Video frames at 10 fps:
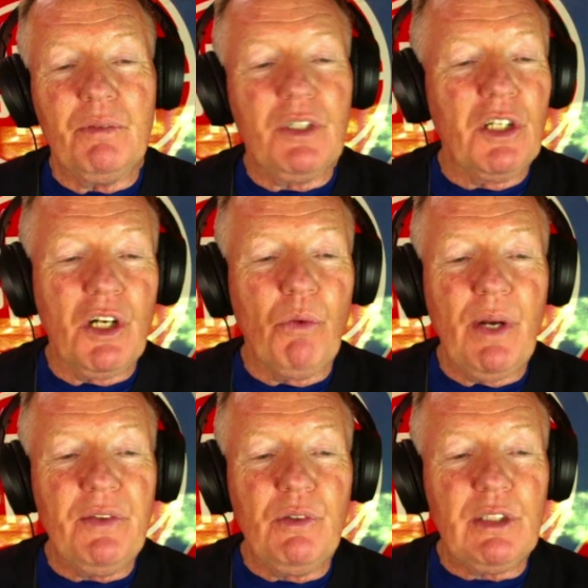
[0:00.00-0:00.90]
to go
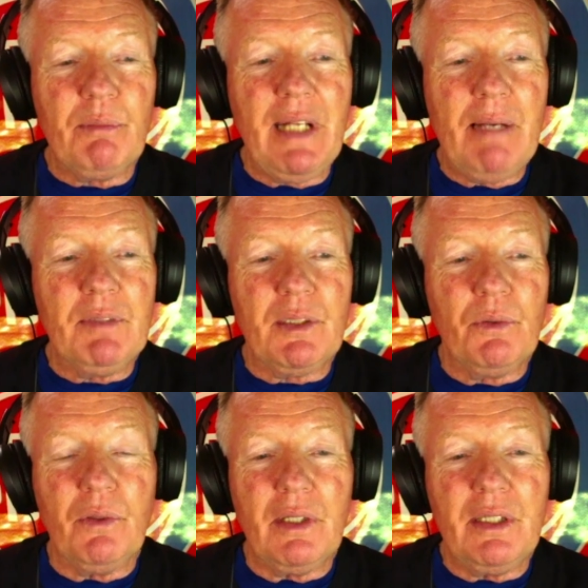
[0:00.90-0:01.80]
run through some names that
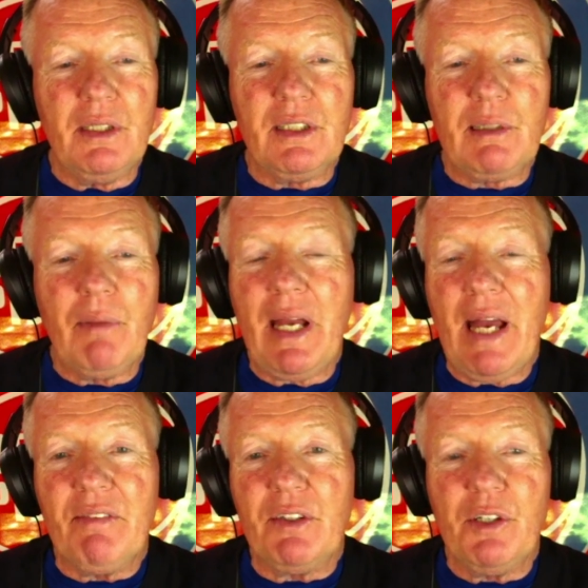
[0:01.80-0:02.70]
some I
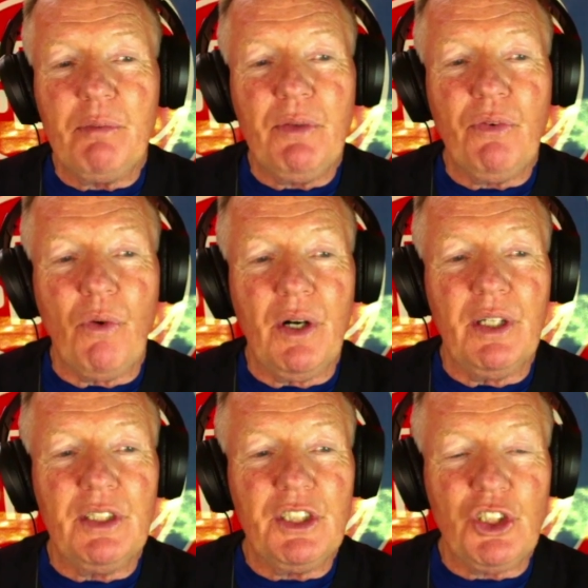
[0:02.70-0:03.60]
haven't heard
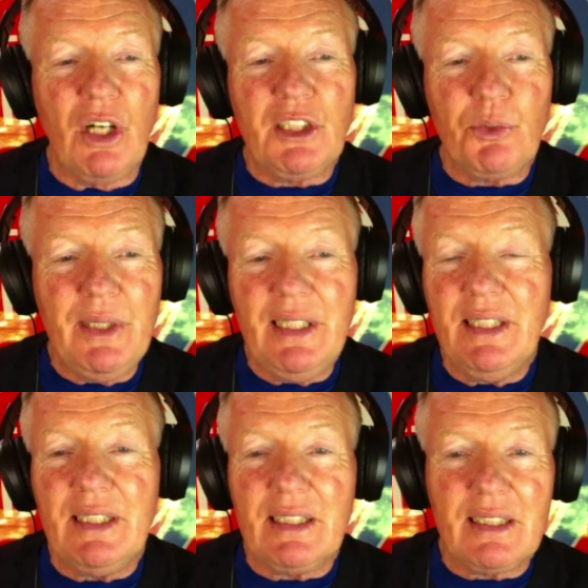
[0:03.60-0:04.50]
before. Sean Sweeney,
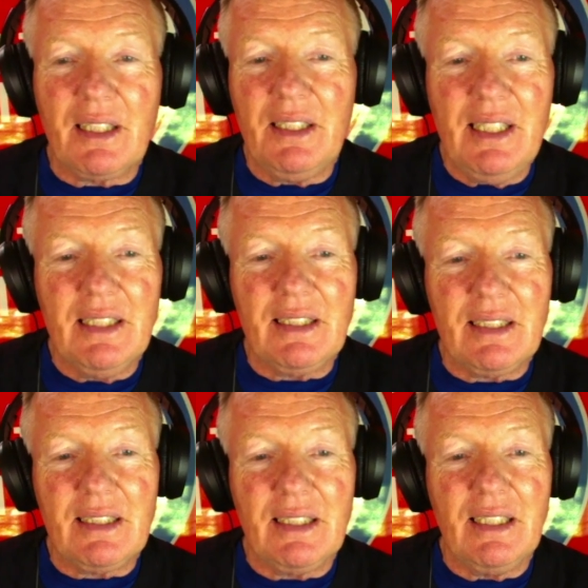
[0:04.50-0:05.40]
the lead
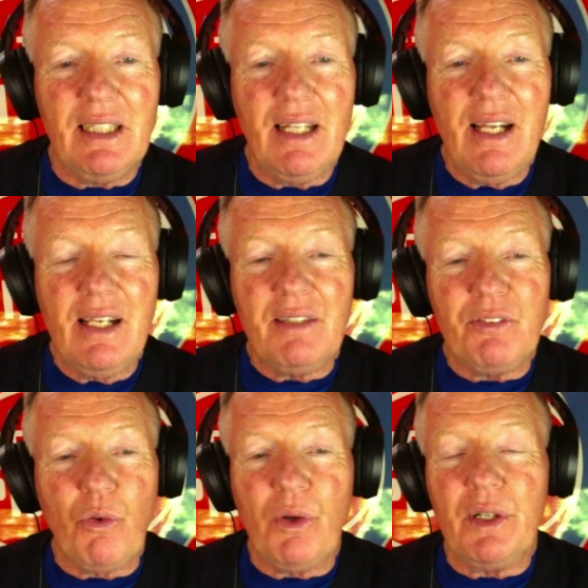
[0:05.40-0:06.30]
assistant
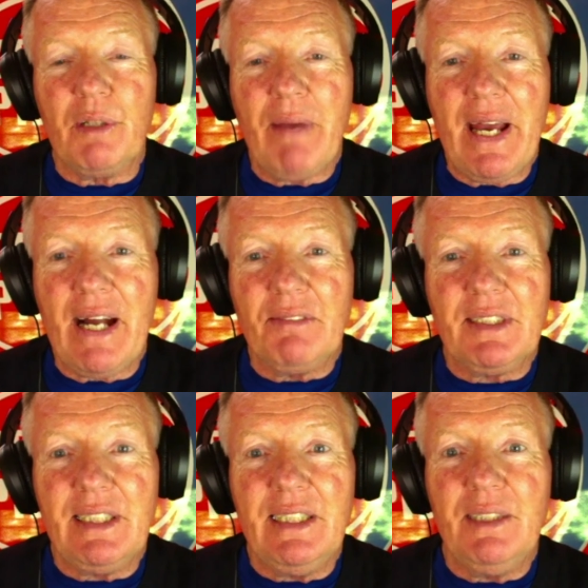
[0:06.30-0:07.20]
for the
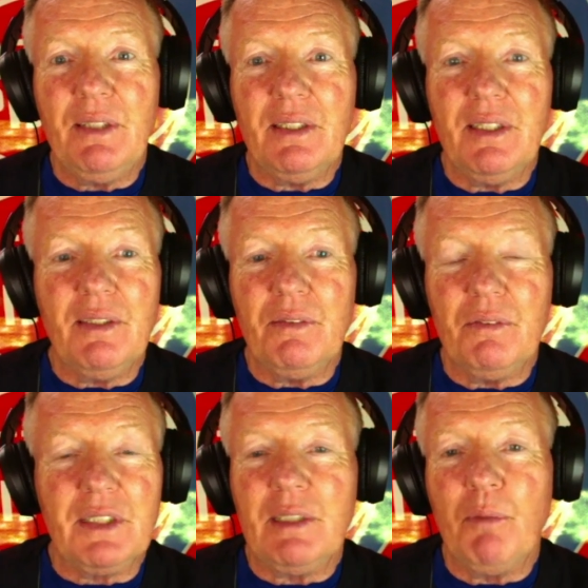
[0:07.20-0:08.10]
Mavs. He
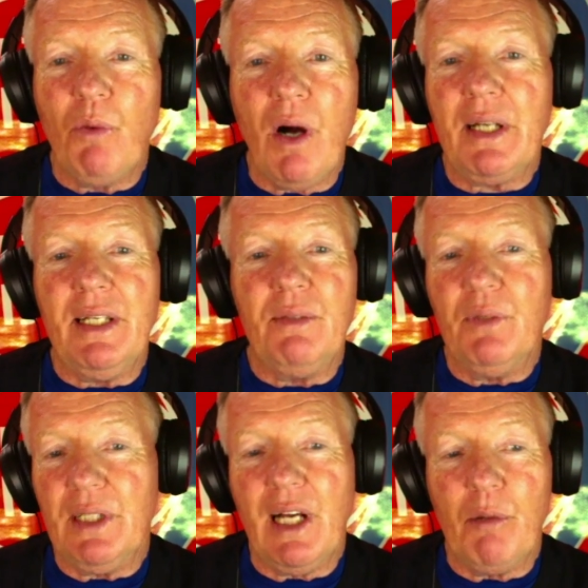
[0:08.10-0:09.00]
was in Milwaukee and
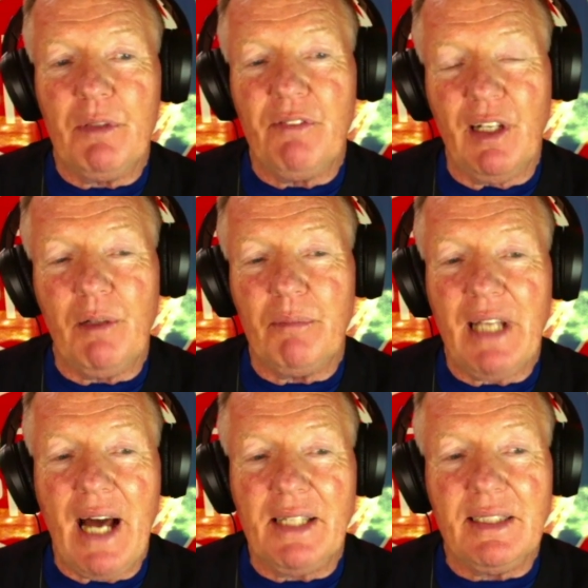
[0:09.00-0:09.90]
really helped develop
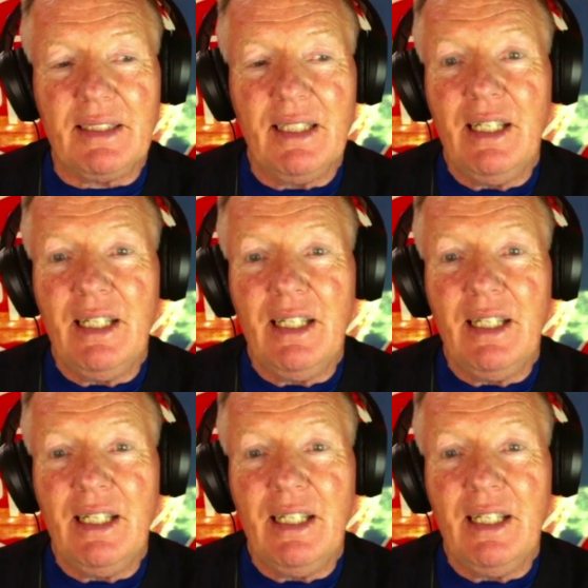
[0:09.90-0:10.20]
Giannis.